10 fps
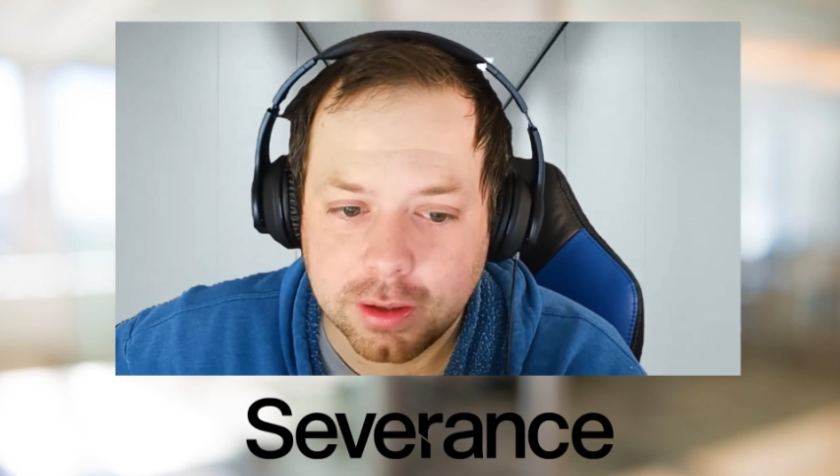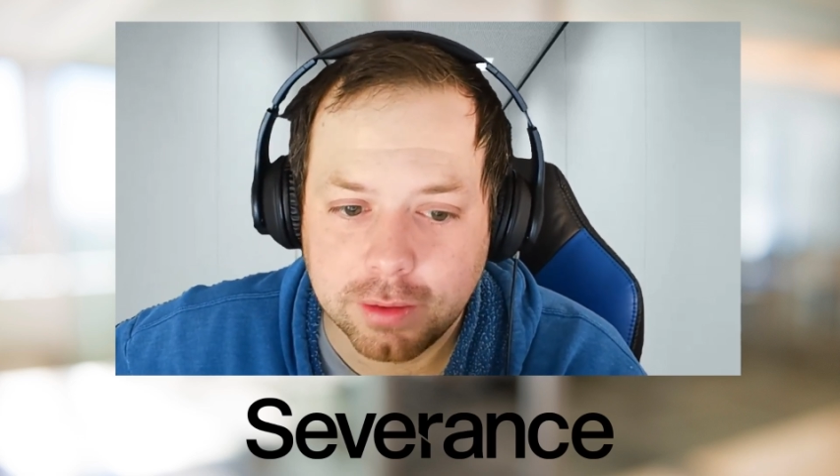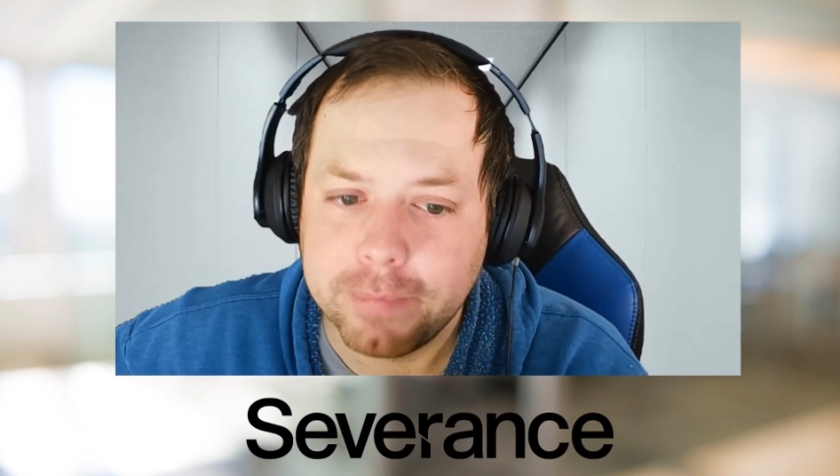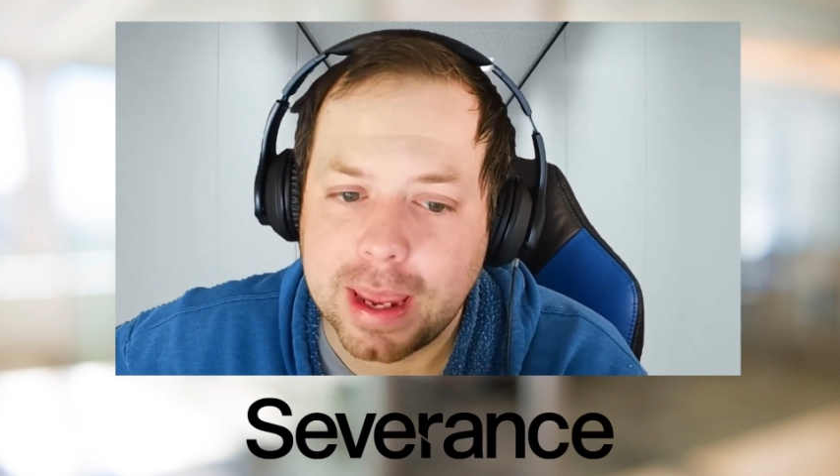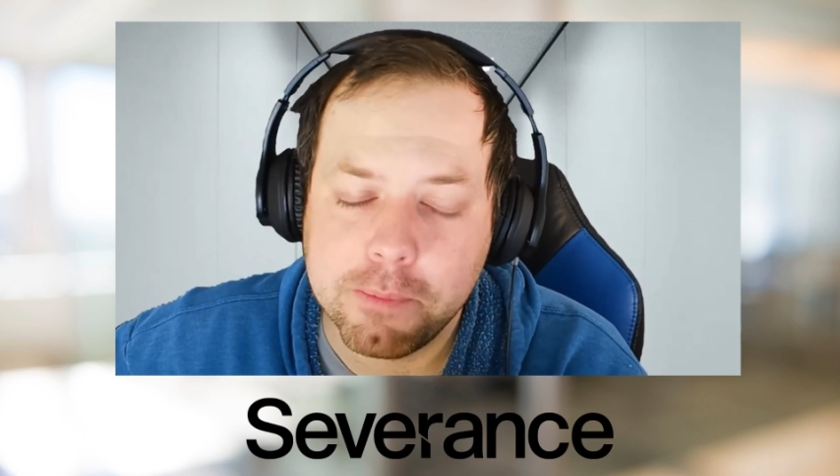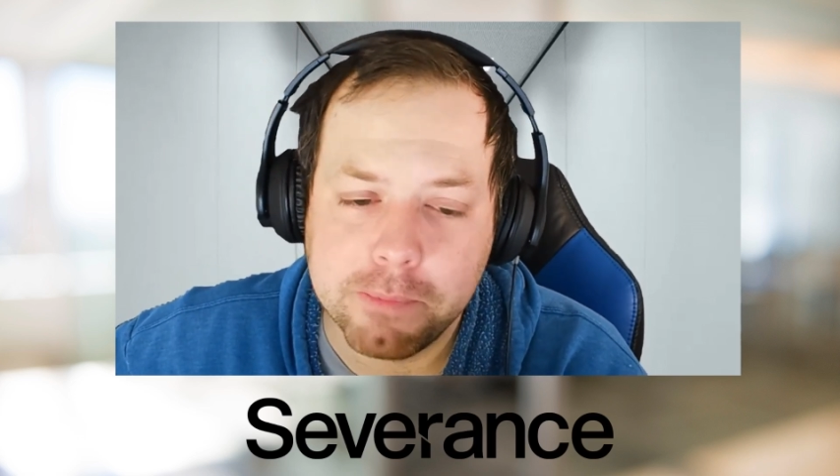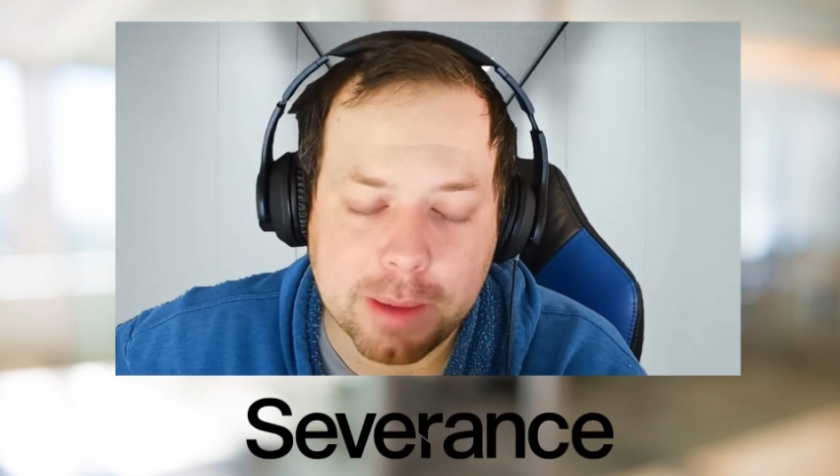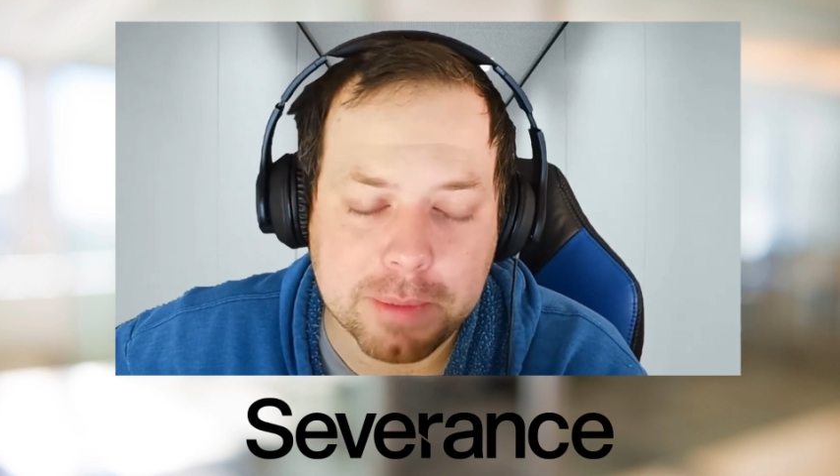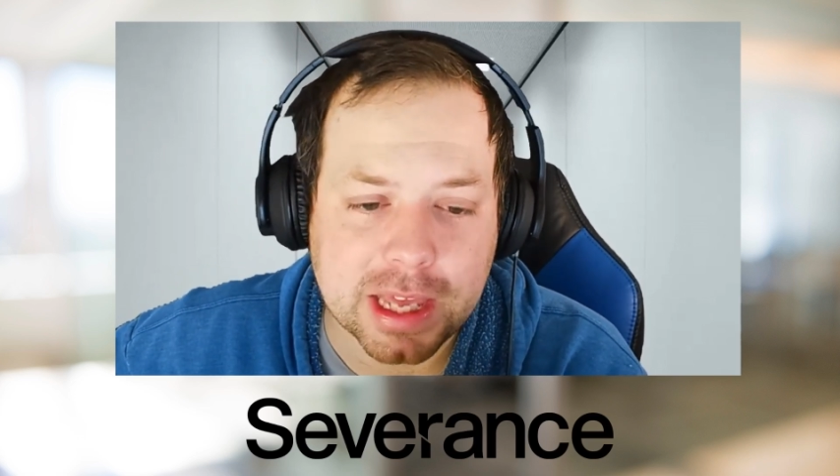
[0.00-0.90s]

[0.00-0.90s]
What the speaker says: maybe